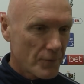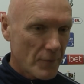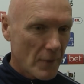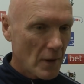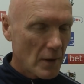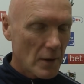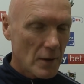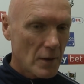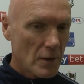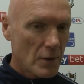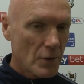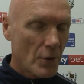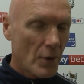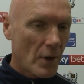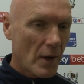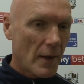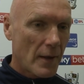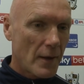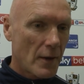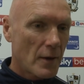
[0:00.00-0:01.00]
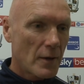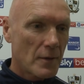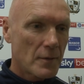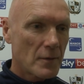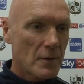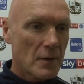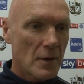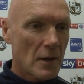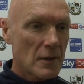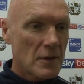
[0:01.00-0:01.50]
it
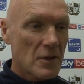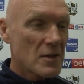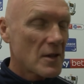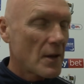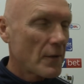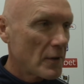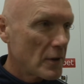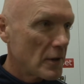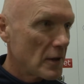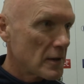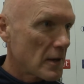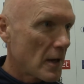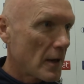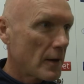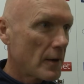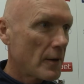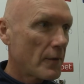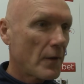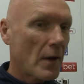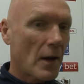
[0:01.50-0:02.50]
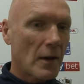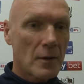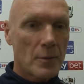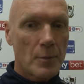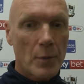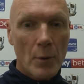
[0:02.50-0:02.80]
doesn't have the desired effect.